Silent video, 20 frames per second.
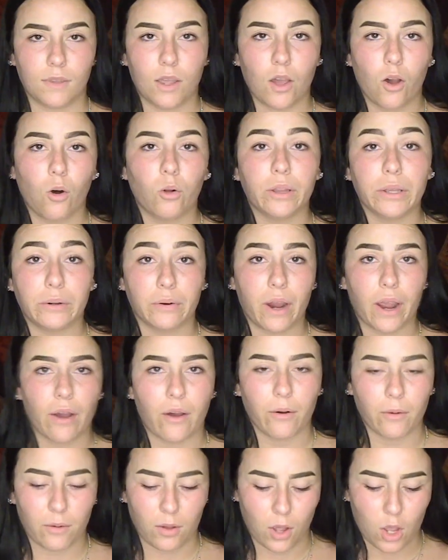Holy Grail,
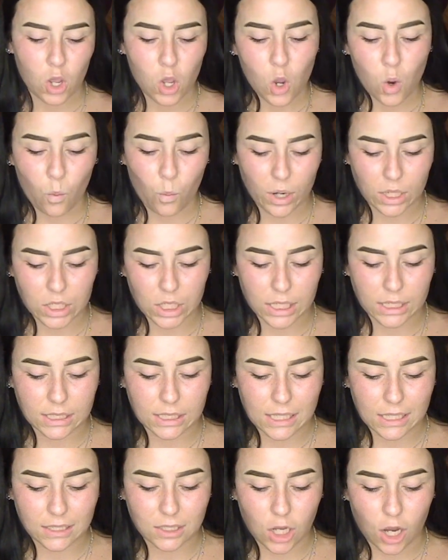which is
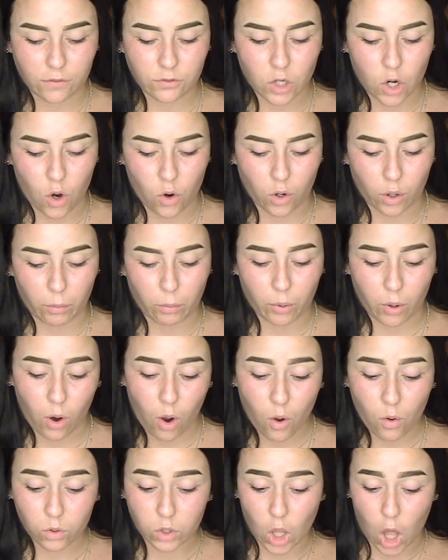the Soft Ochre
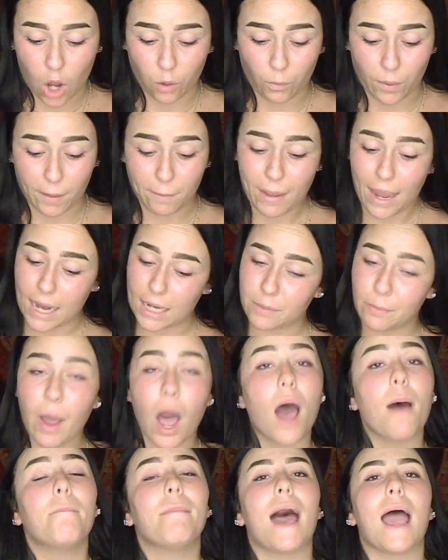Pearl Longwear Paint
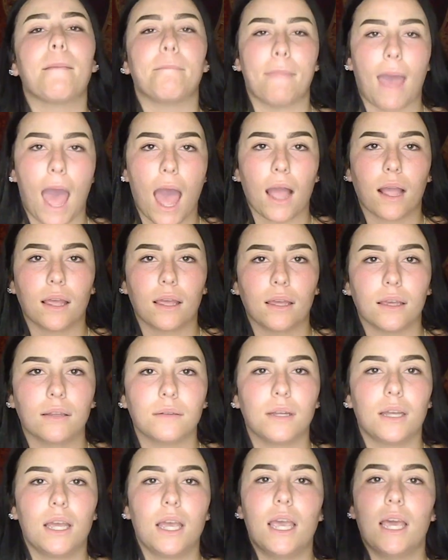Pot by MAC.
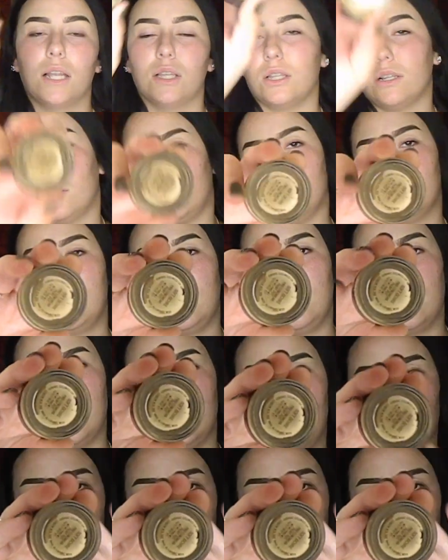It looks just like this. It